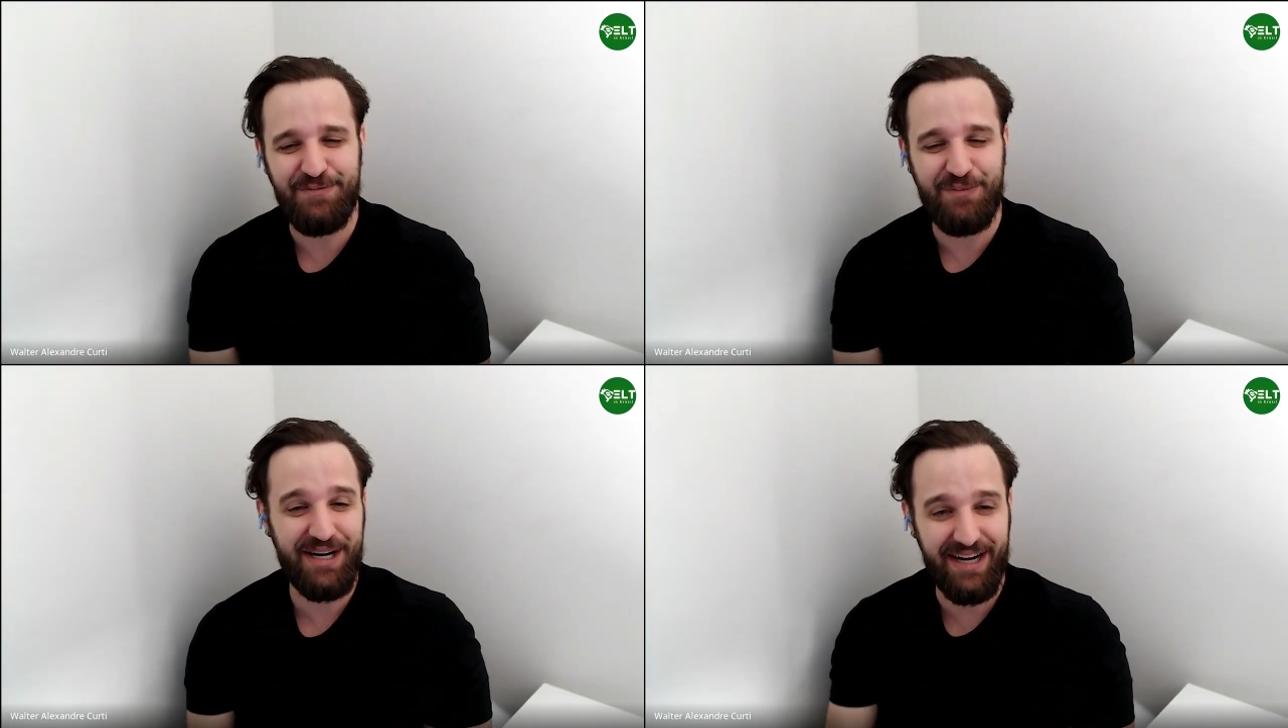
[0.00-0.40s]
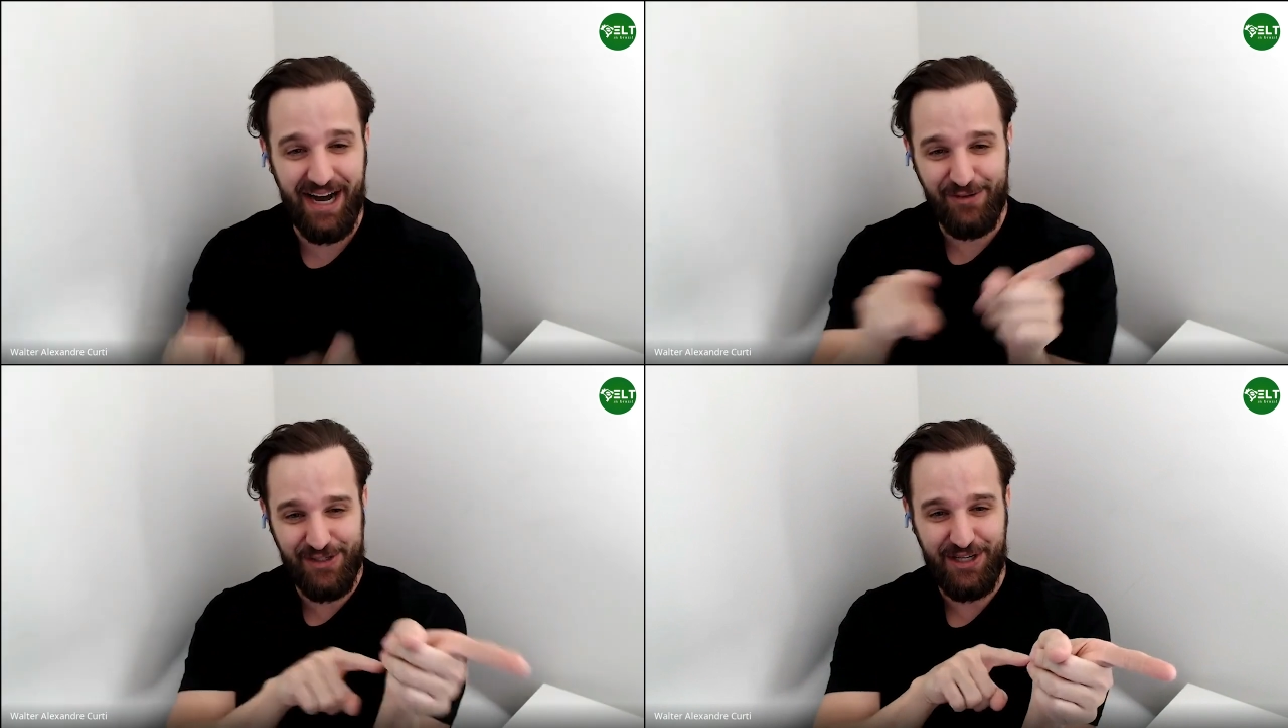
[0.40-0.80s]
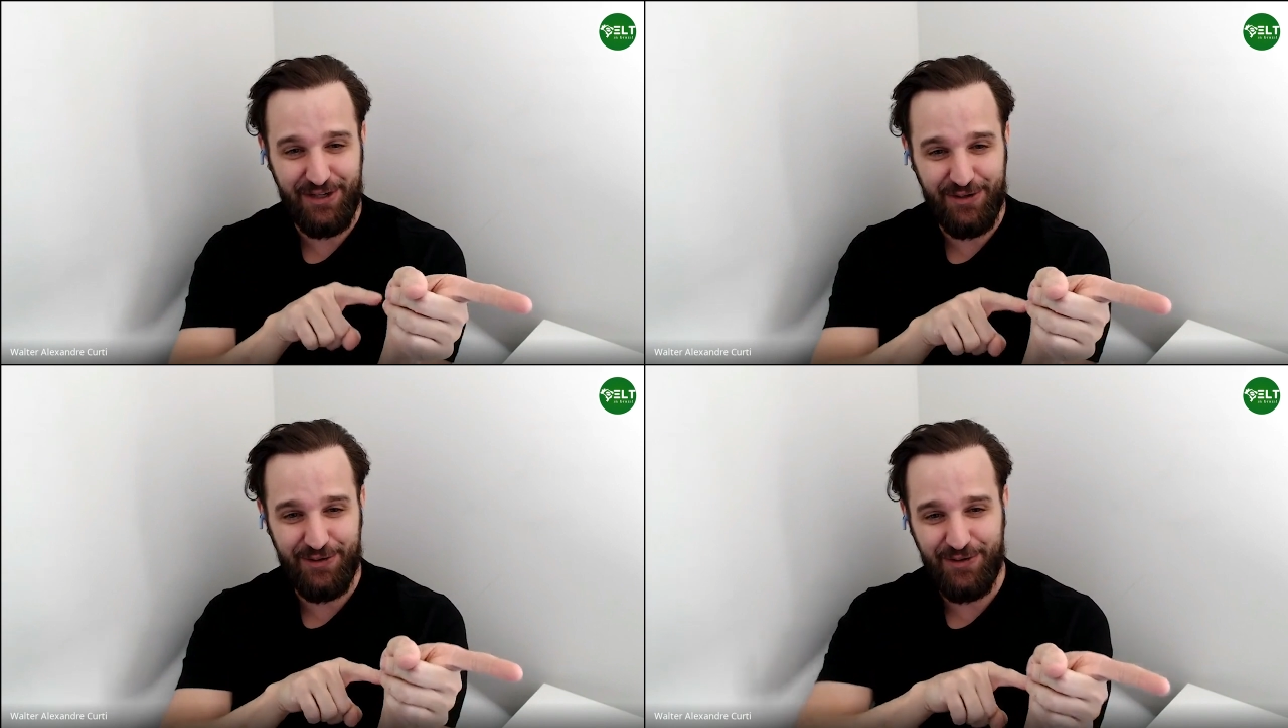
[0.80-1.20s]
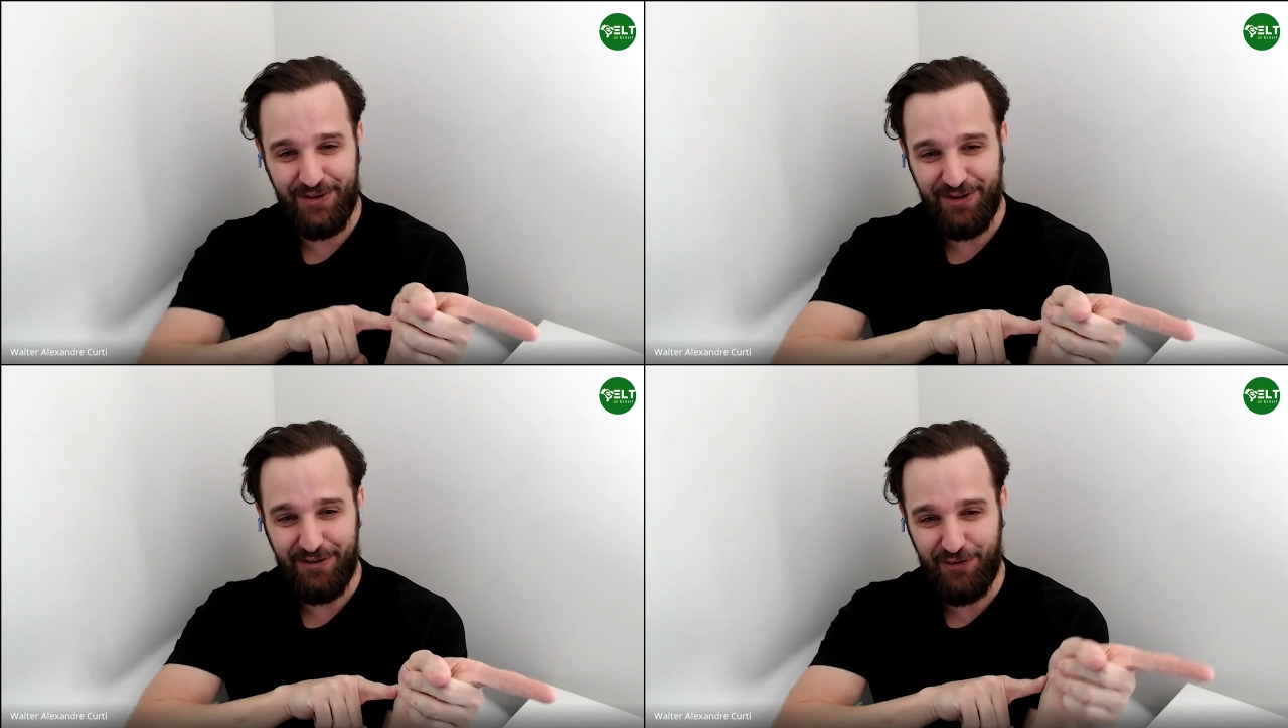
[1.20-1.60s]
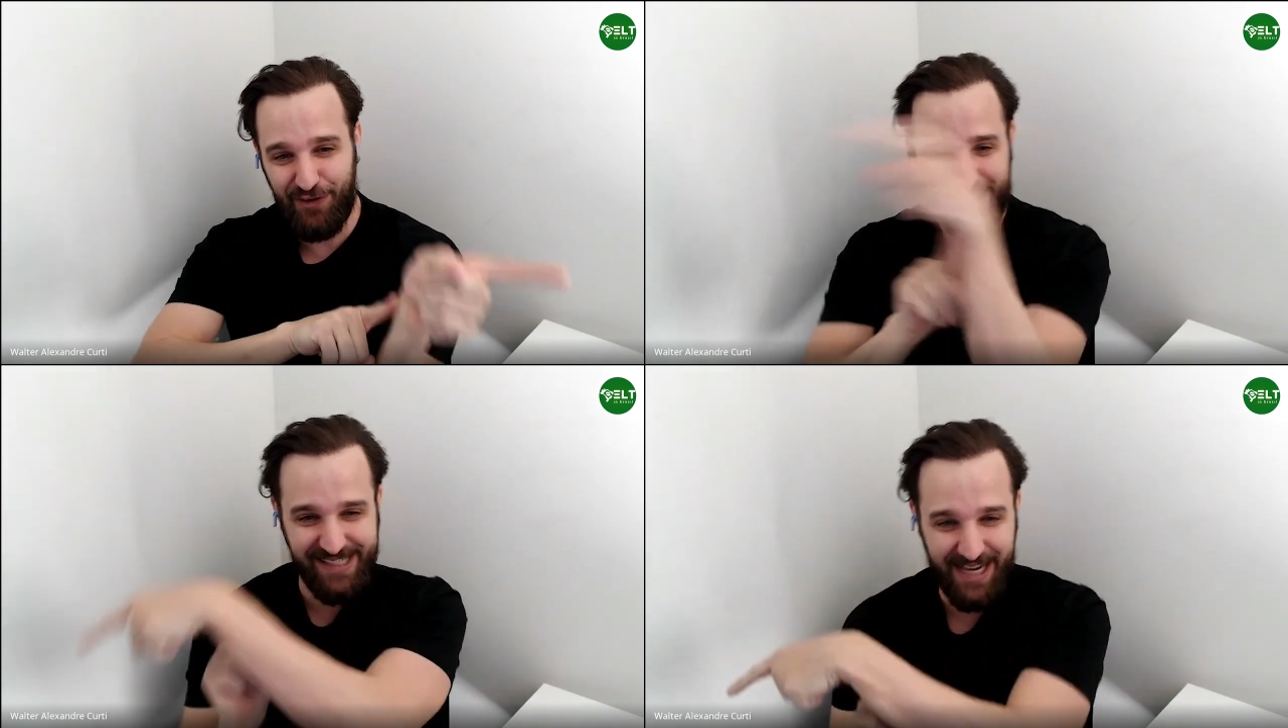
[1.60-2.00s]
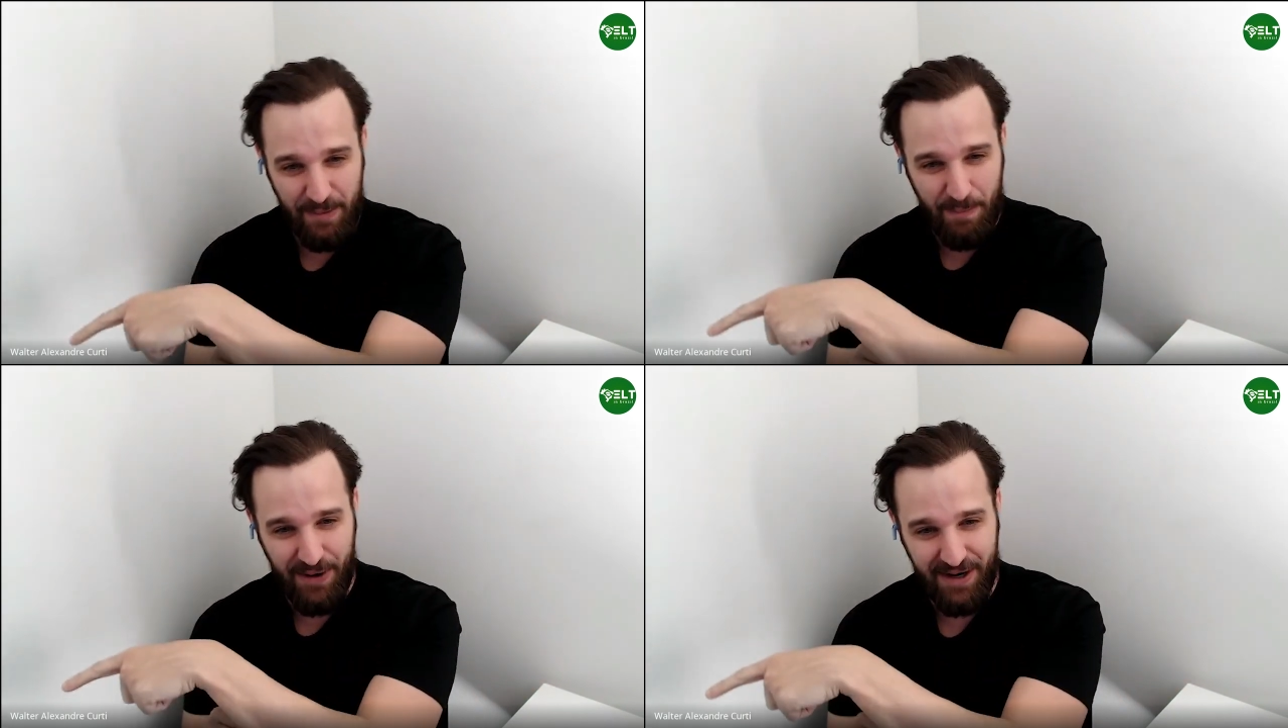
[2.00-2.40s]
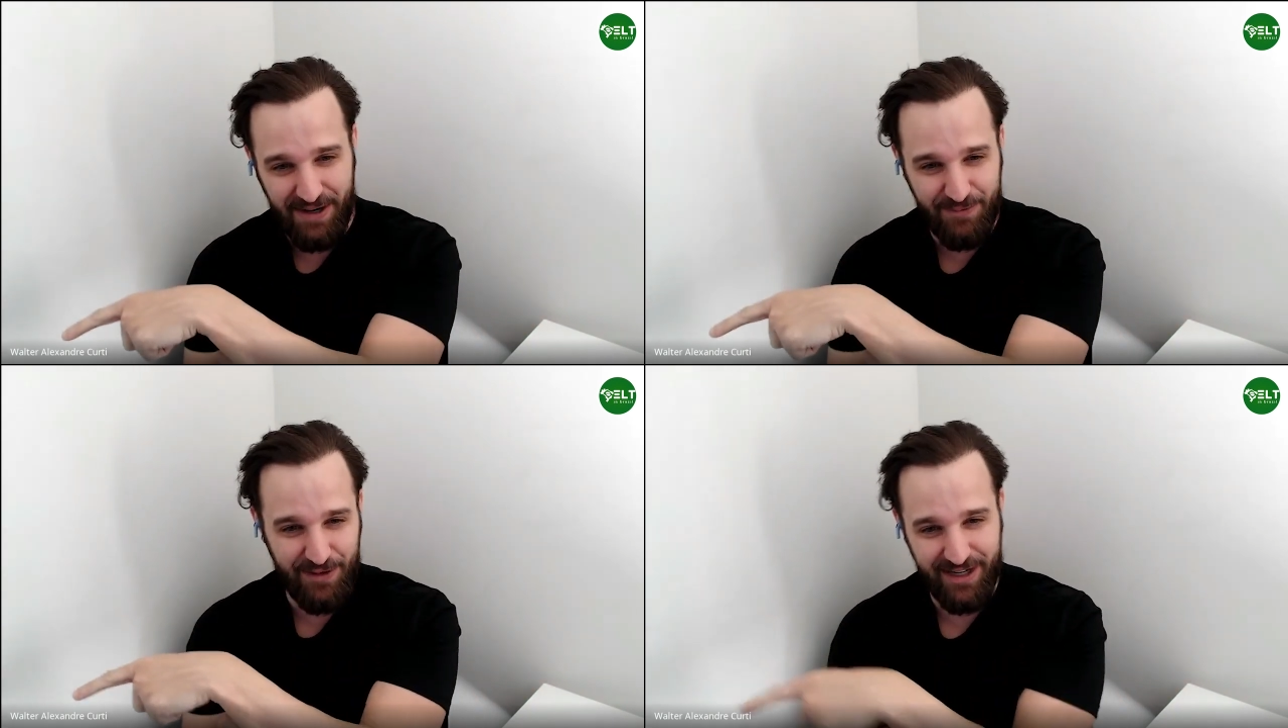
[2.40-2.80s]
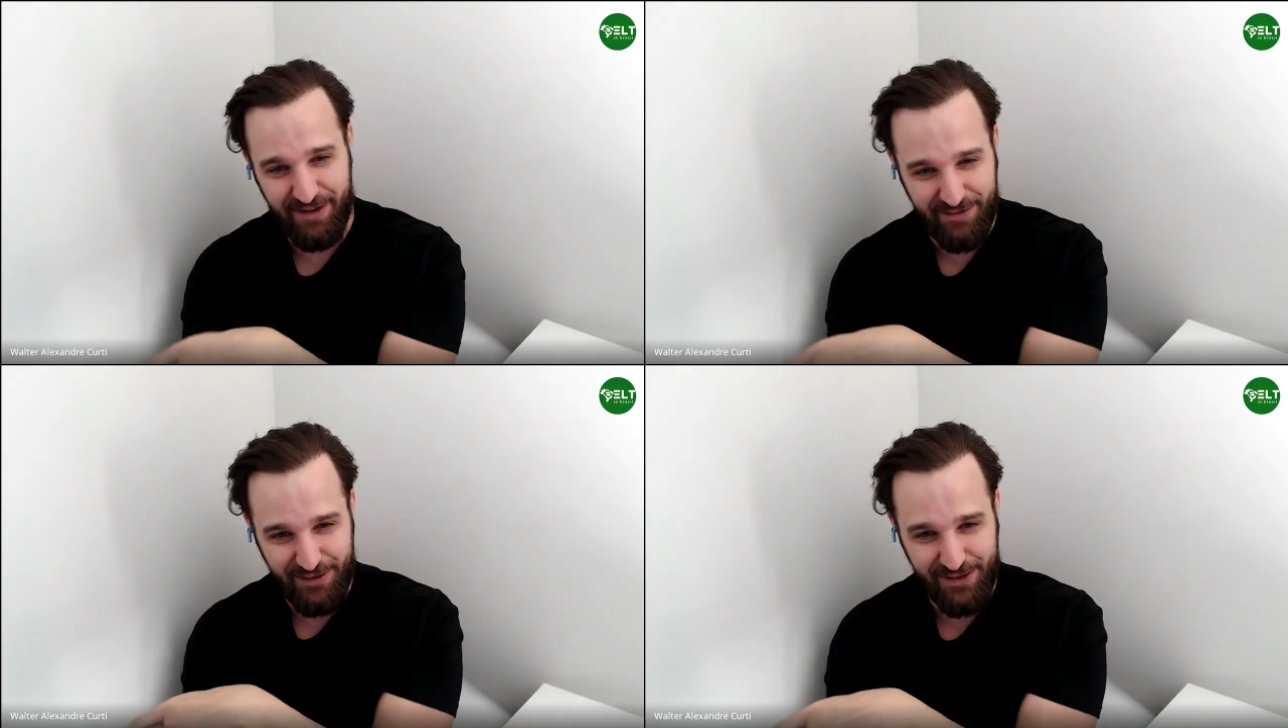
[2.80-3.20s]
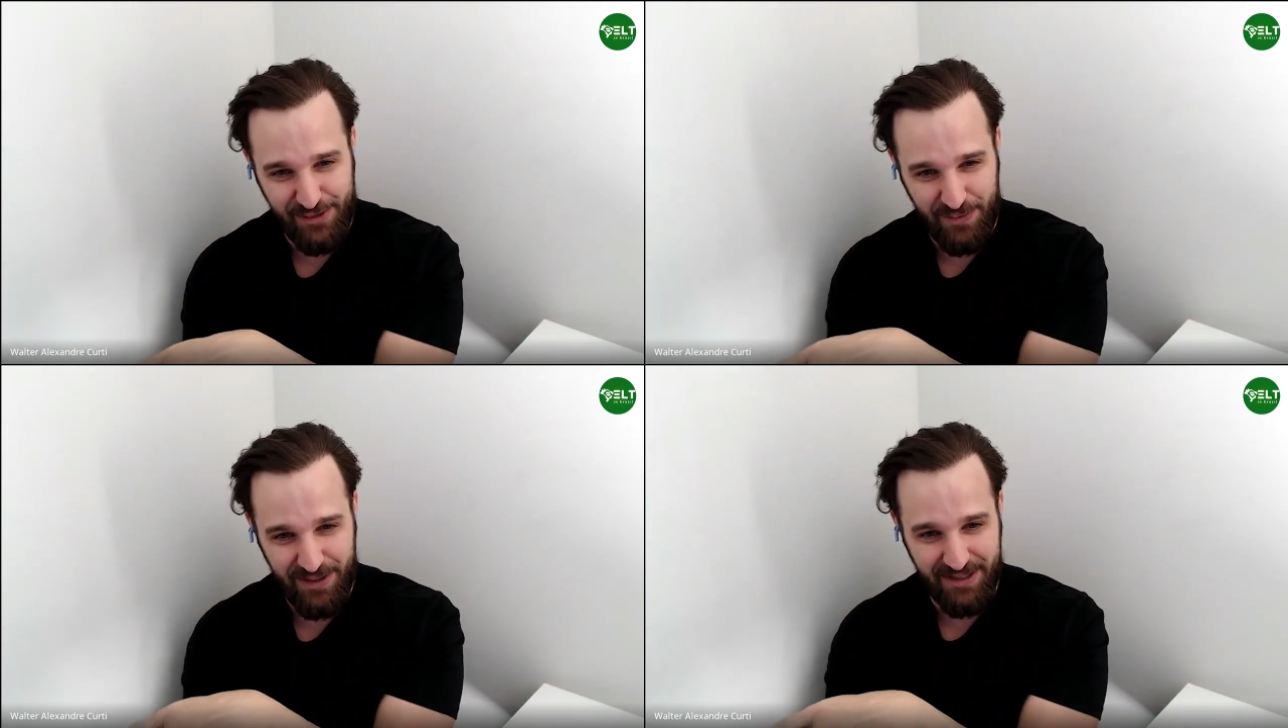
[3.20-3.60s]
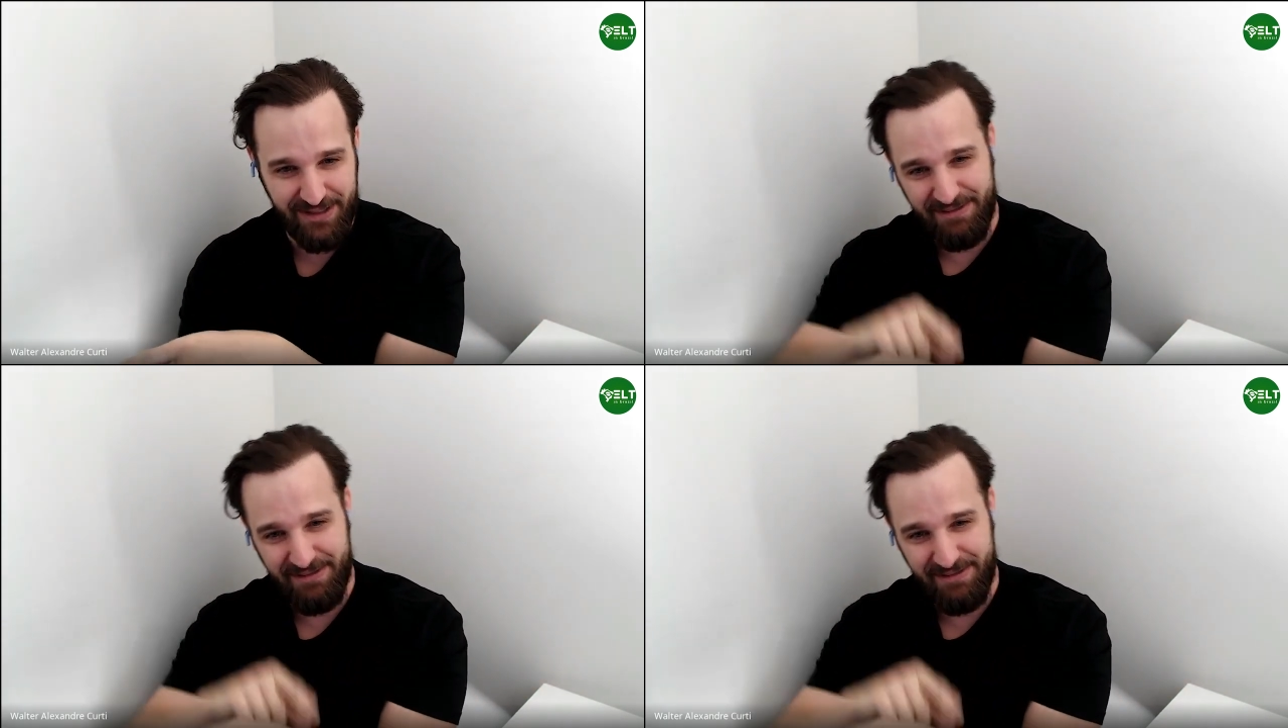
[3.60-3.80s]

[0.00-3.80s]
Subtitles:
But I'll see you for the second part right after this one